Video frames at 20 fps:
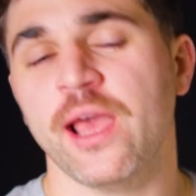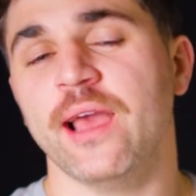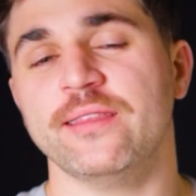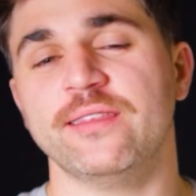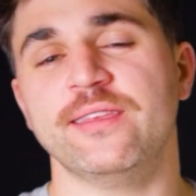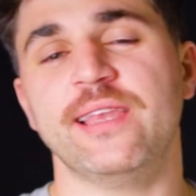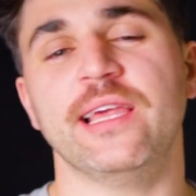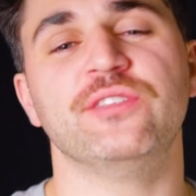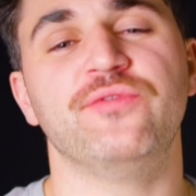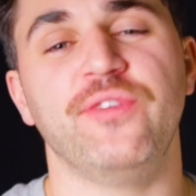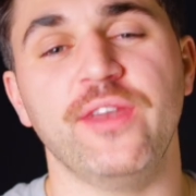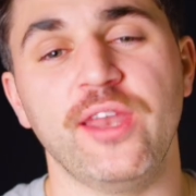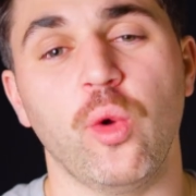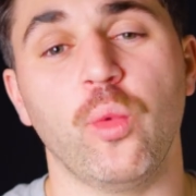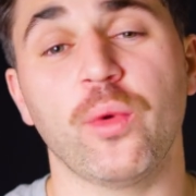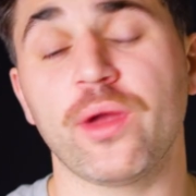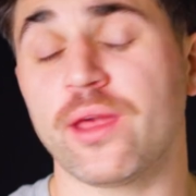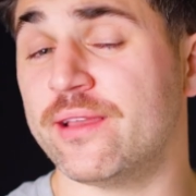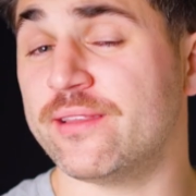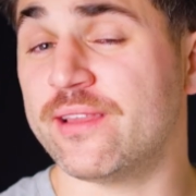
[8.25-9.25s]
Today's video
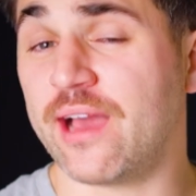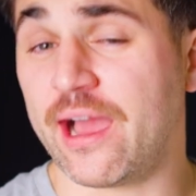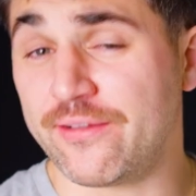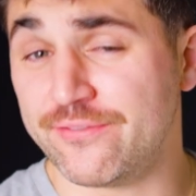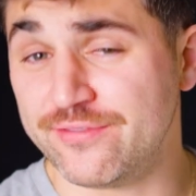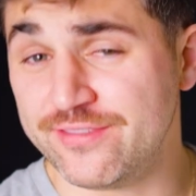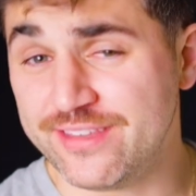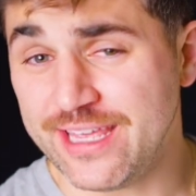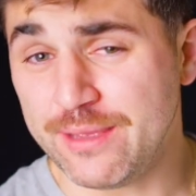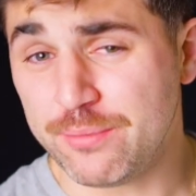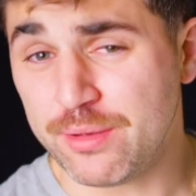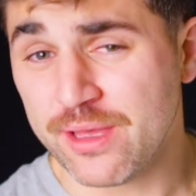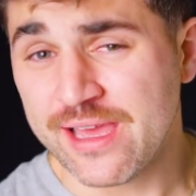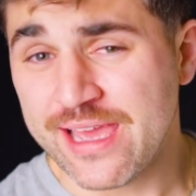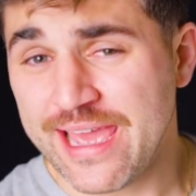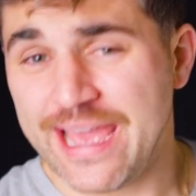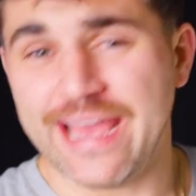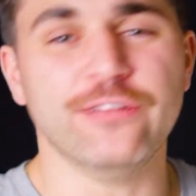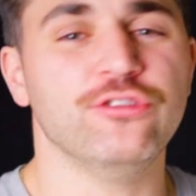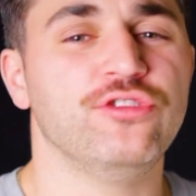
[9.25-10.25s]
we're going to dive deep
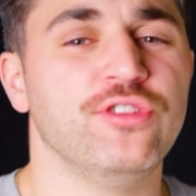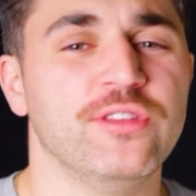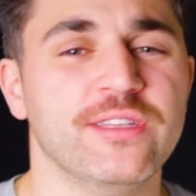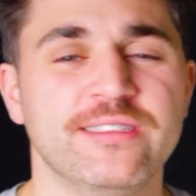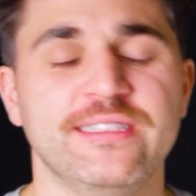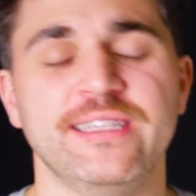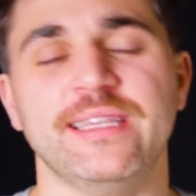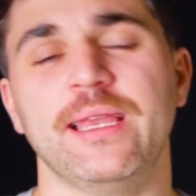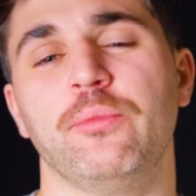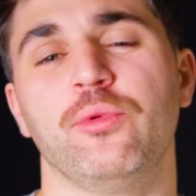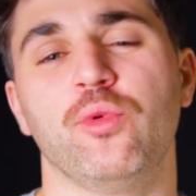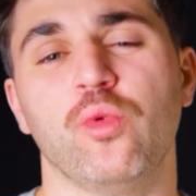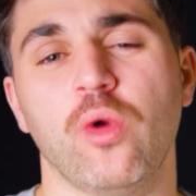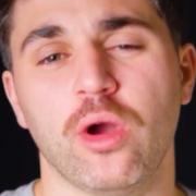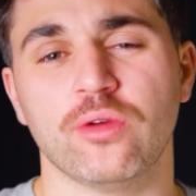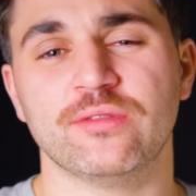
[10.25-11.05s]
into the ZWO